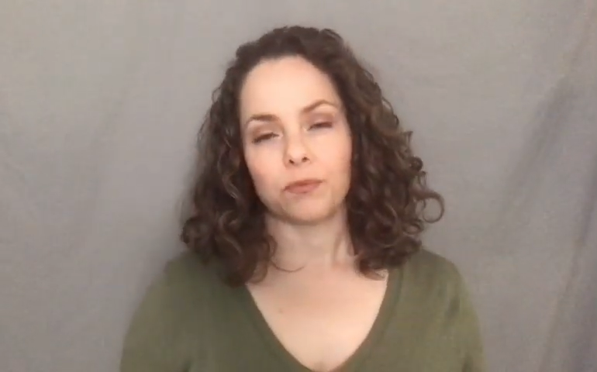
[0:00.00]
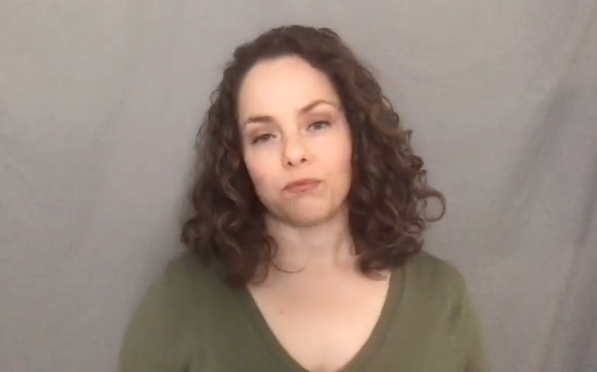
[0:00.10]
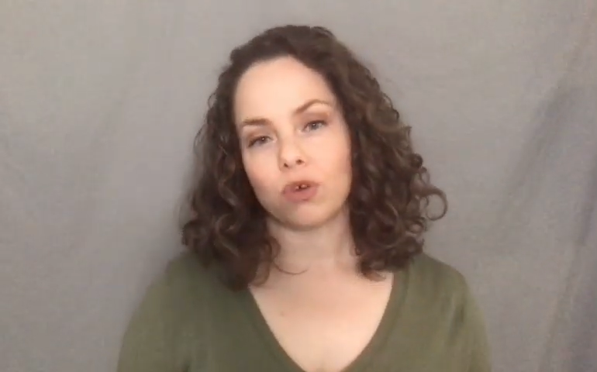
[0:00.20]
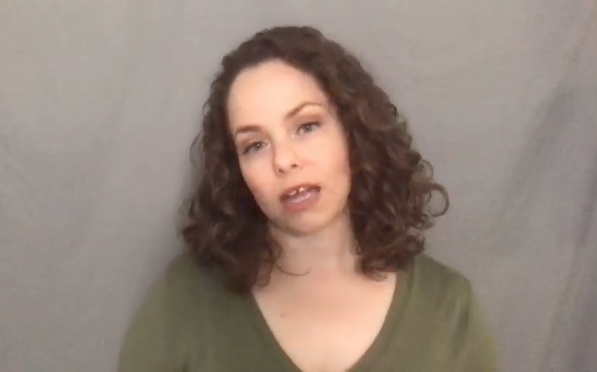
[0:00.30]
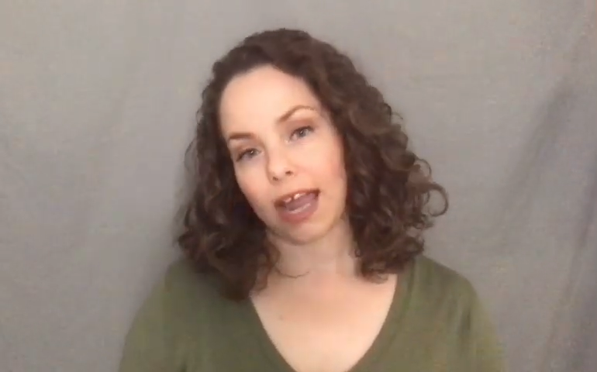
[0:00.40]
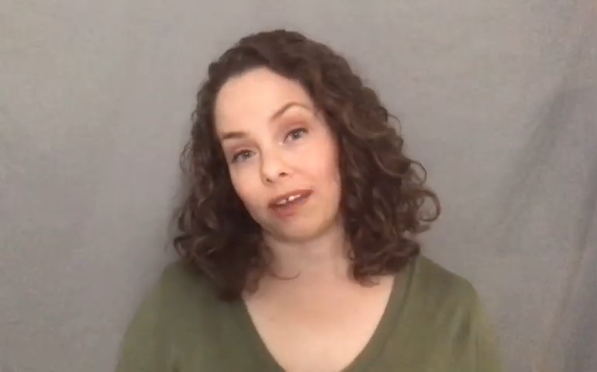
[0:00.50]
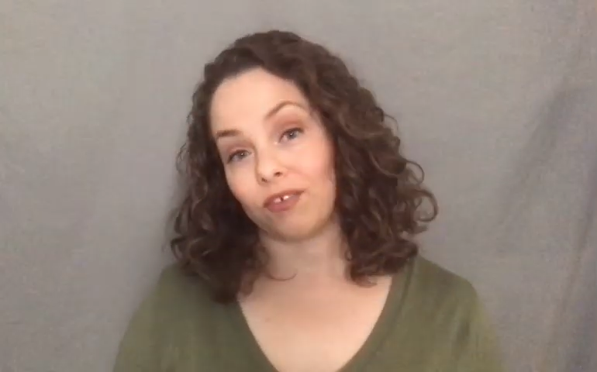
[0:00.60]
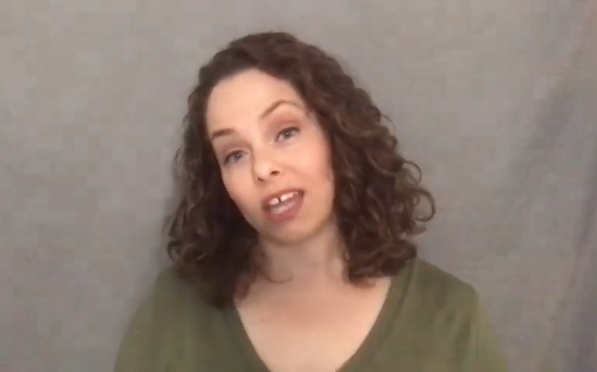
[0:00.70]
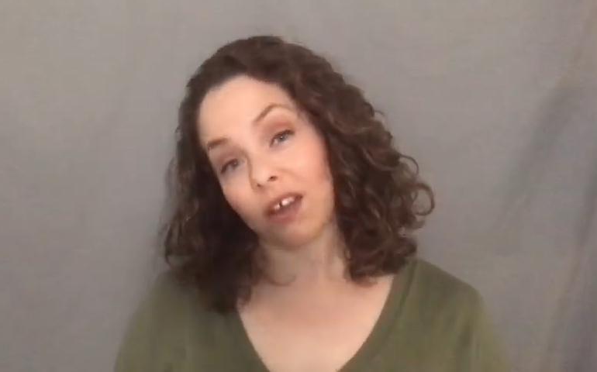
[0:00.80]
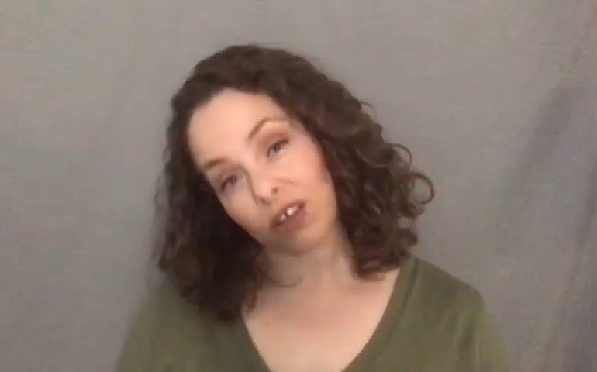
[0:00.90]
what kind
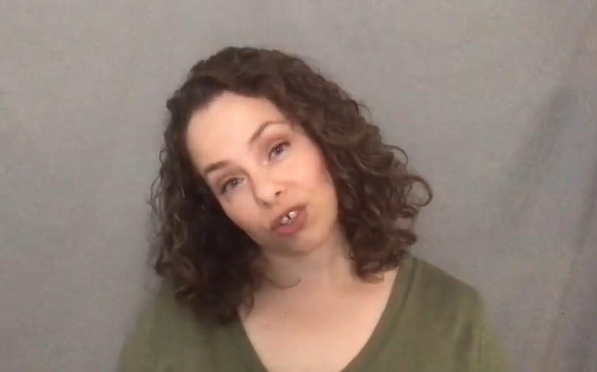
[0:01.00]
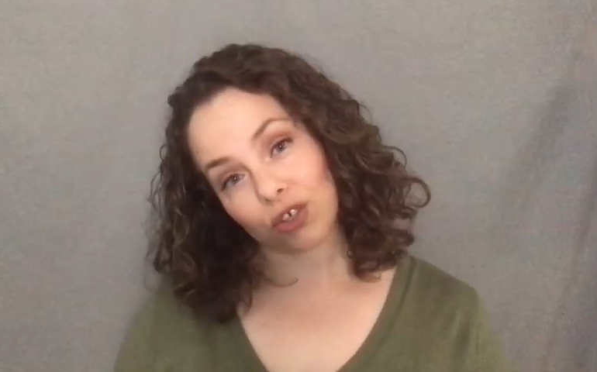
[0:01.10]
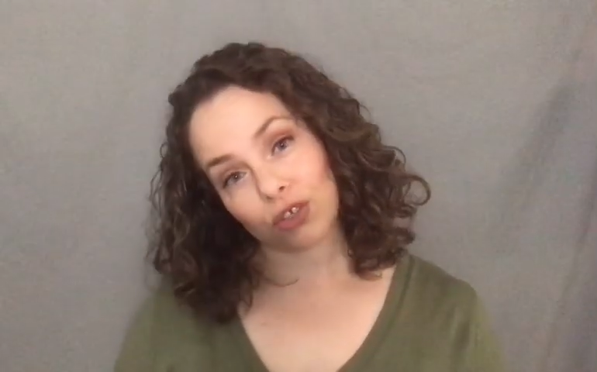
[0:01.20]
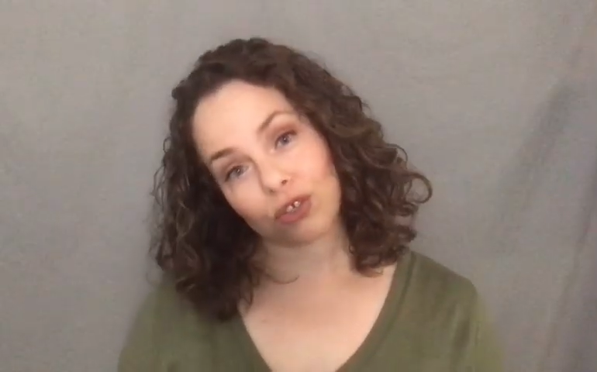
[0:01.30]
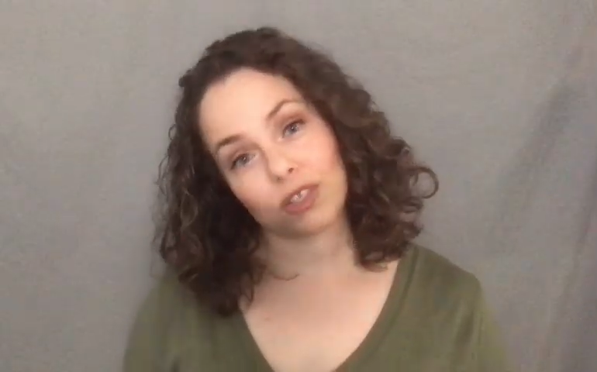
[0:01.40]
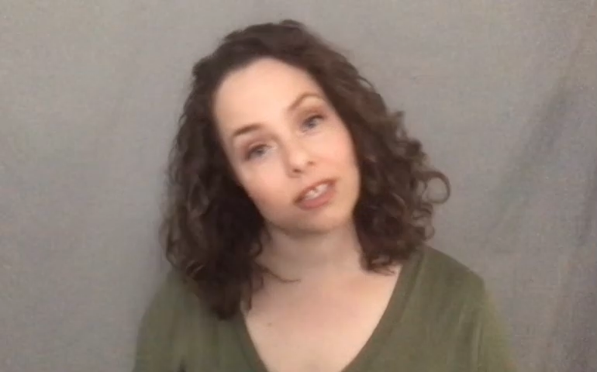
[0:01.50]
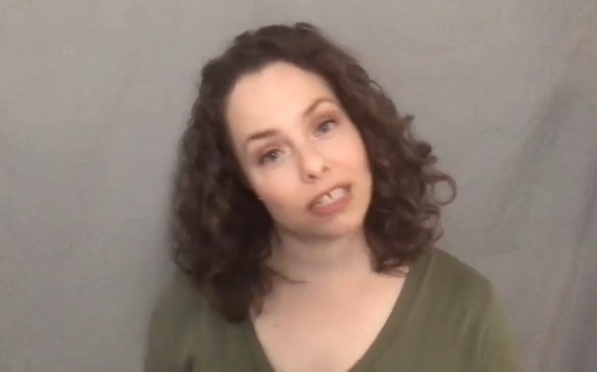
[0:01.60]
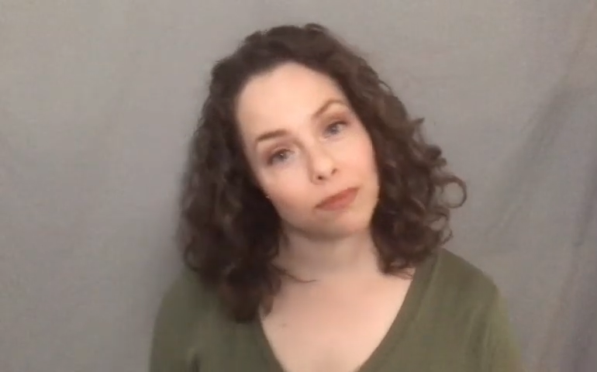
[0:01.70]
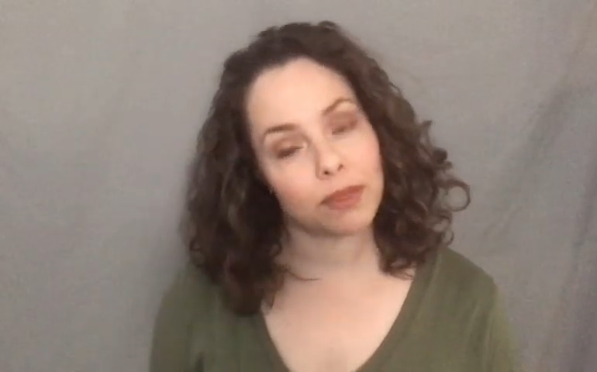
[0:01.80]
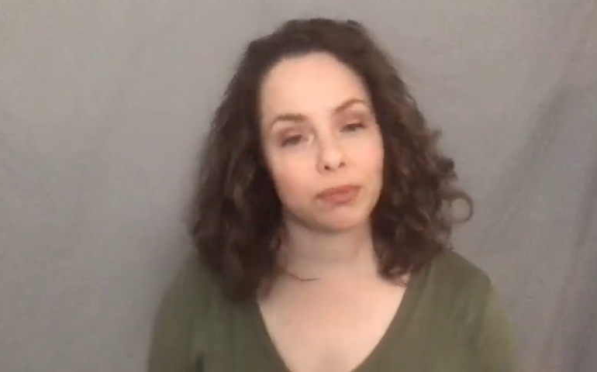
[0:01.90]
of characters you could
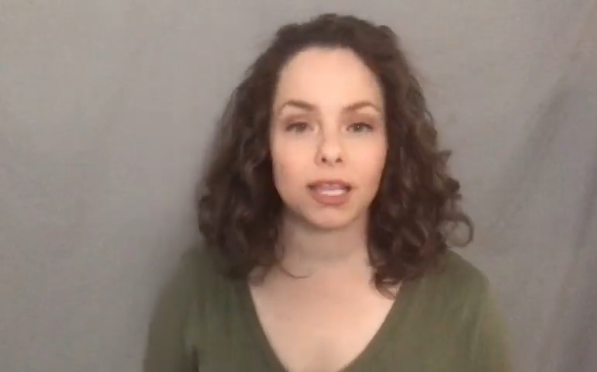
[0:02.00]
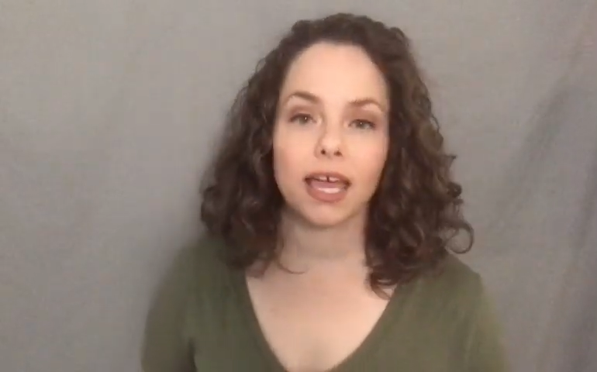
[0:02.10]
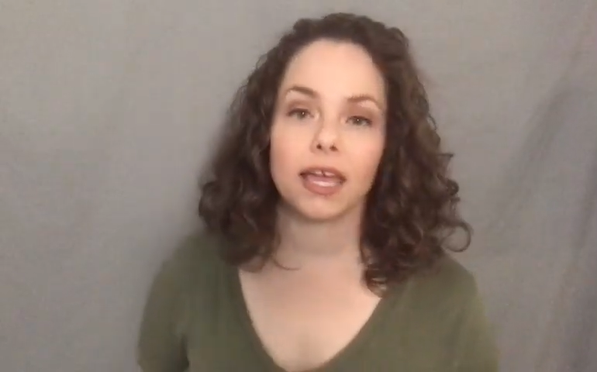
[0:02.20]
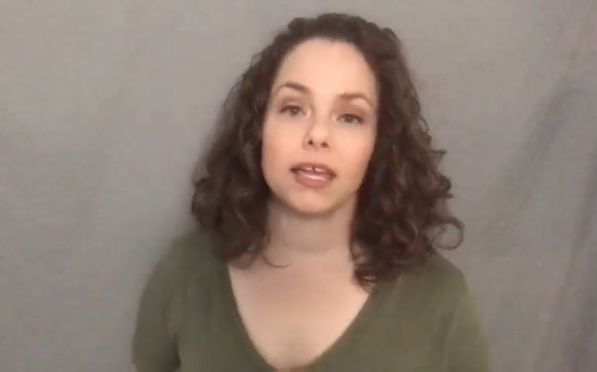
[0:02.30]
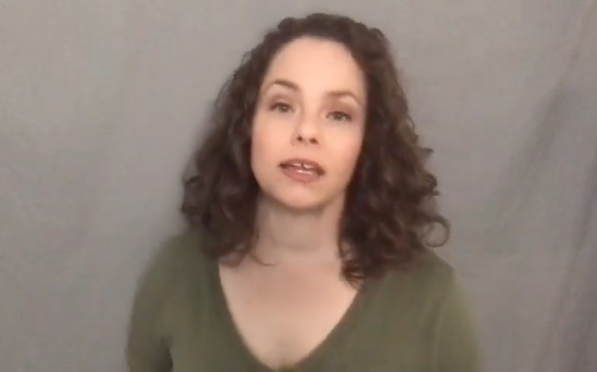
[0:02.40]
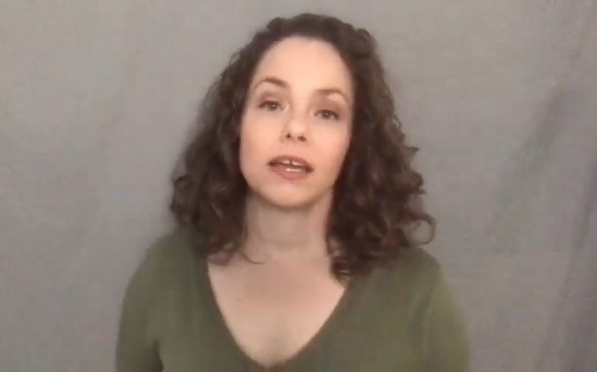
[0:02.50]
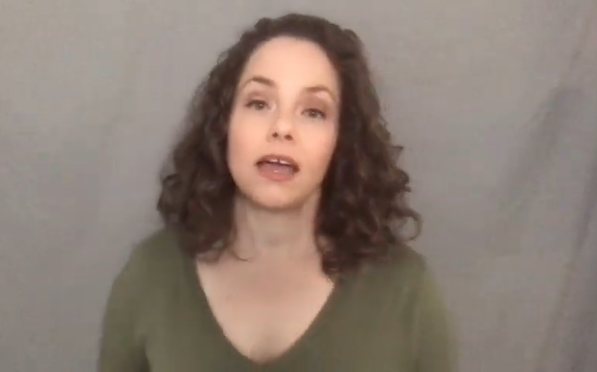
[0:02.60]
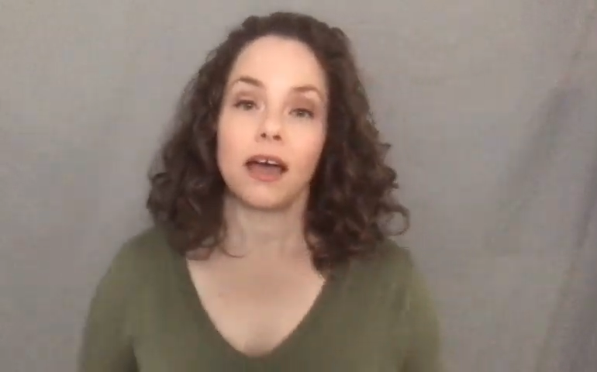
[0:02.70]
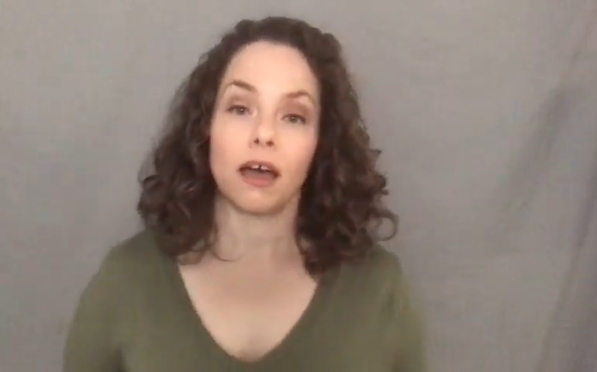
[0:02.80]
see me playing,